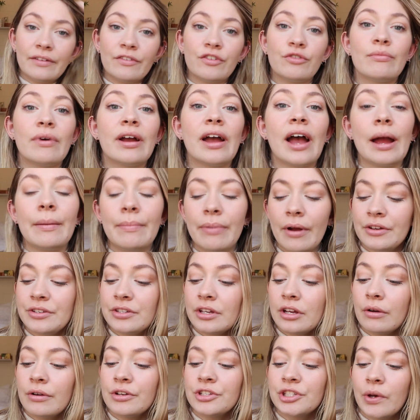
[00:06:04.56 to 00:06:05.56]
And then for my
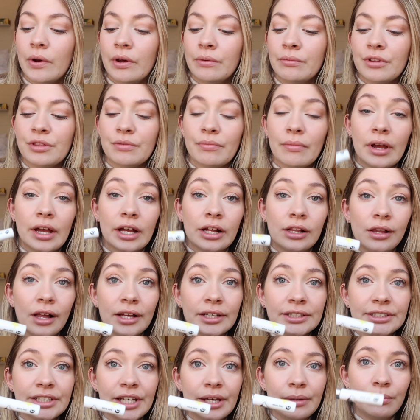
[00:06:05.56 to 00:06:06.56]
eyebrows, I always go in with my
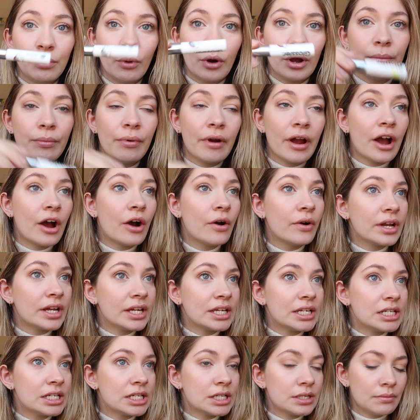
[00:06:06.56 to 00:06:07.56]
Glossier Boy Brow
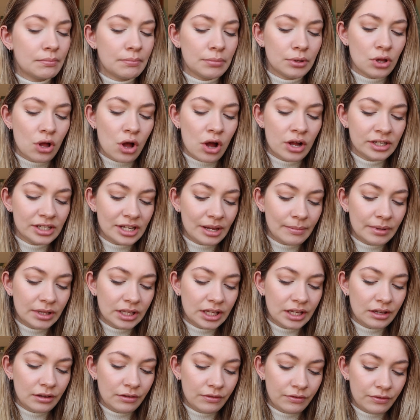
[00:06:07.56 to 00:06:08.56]
in Blonde, I
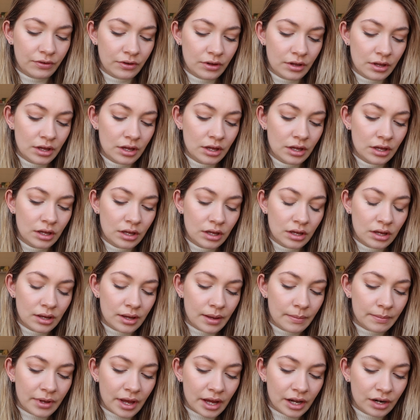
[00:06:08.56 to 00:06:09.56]
believe.
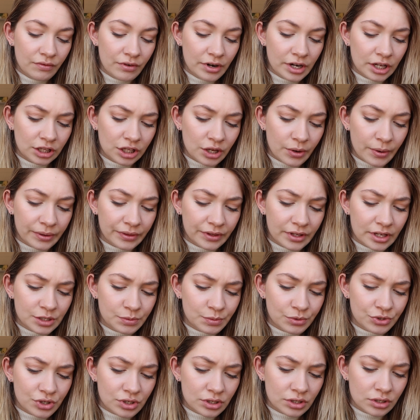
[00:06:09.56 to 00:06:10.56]
I'm kind of running low on
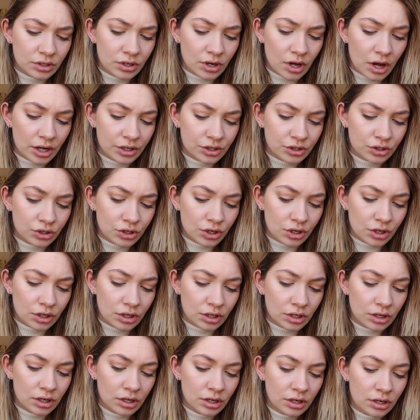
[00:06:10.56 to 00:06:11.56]
this, which is not
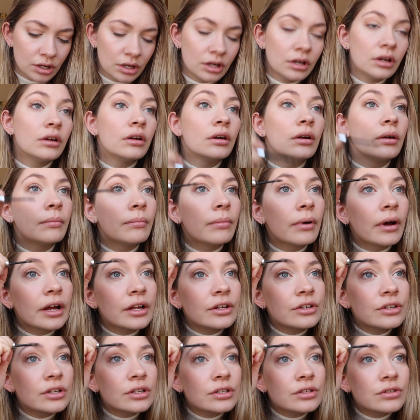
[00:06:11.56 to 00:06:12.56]
good, but
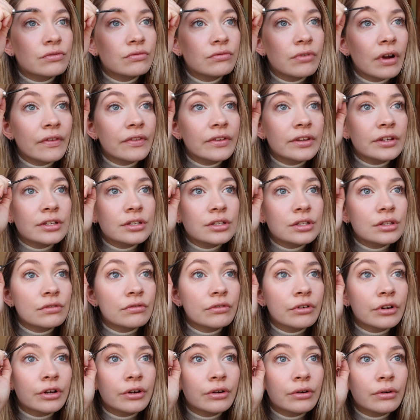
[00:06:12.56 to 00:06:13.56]
I just run this
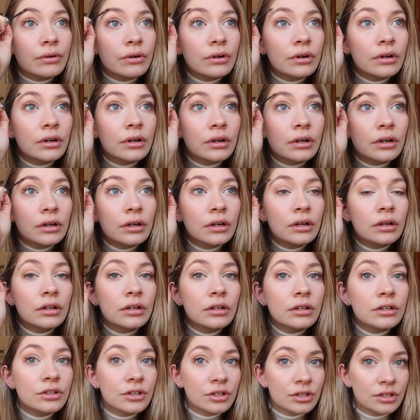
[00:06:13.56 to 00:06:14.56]
through
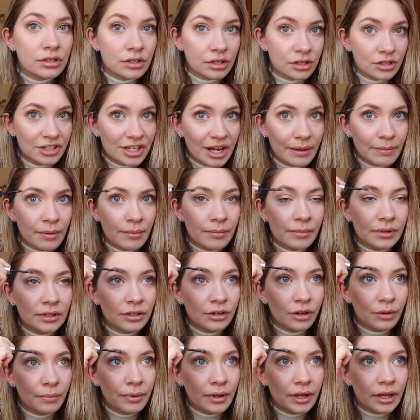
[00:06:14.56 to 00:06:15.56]
just to shape them a
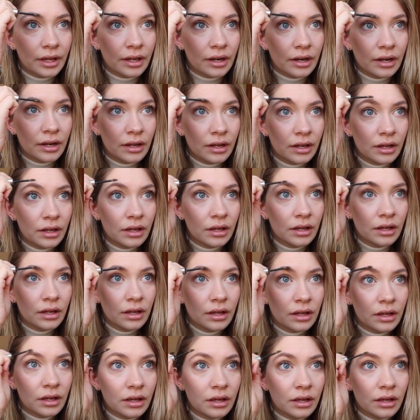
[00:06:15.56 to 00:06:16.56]
little bit.
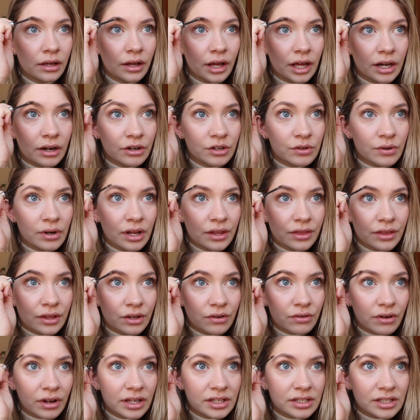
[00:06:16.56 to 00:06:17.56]
I don't do
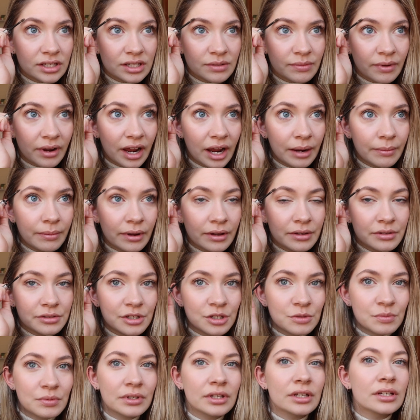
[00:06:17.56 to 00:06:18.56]
anything crazy to my eyebrows
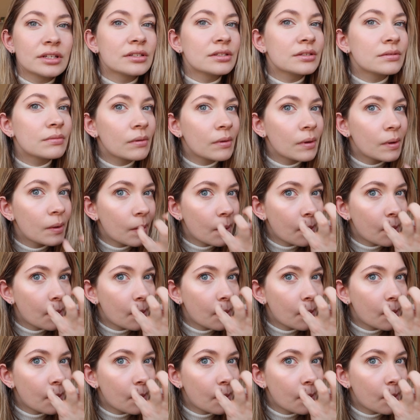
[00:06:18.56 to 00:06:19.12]
just because